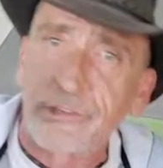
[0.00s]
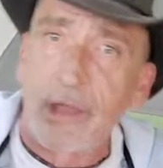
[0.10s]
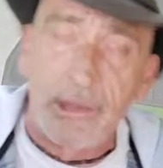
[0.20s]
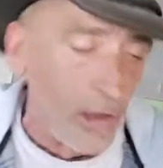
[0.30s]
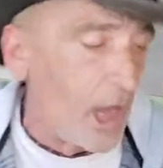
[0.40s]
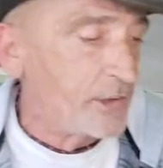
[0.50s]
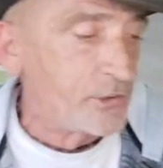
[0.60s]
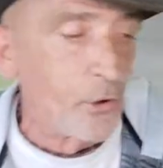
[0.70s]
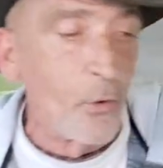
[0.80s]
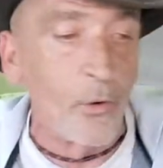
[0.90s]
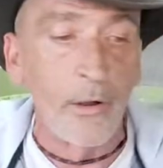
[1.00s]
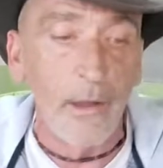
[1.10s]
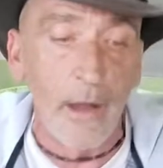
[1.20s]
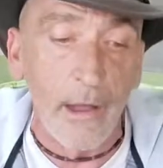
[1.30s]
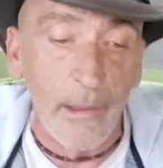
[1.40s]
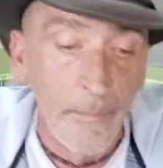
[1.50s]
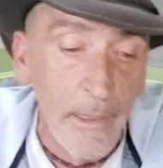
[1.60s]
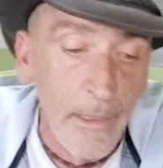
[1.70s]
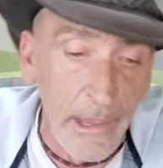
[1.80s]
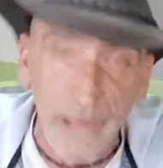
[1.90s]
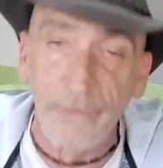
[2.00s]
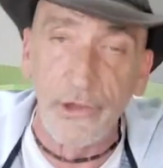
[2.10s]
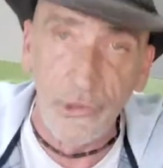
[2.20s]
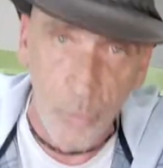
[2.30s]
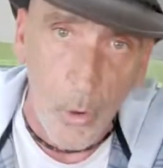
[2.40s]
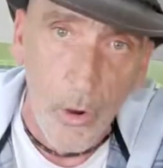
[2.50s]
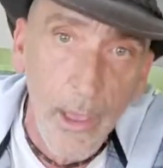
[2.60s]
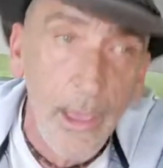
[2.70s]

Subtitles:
psychological individual.